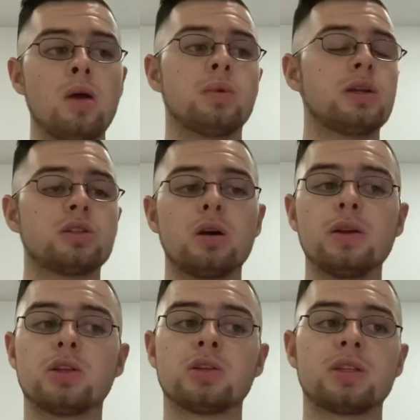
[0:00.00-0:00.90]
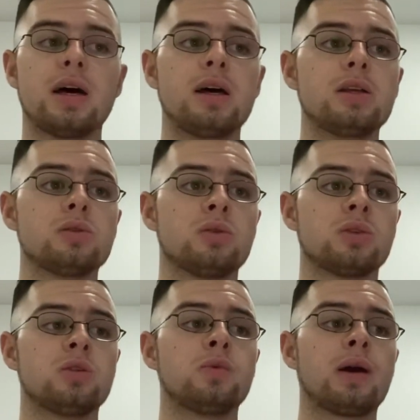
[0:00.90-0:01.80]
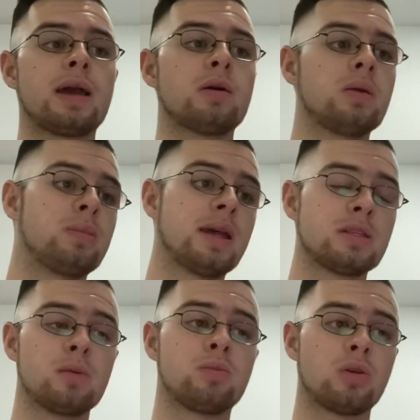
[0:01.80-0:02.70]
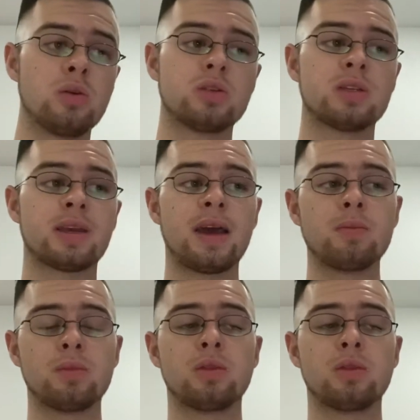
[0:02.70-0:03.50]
But it's not only just that, it's also the way how the players approach this game,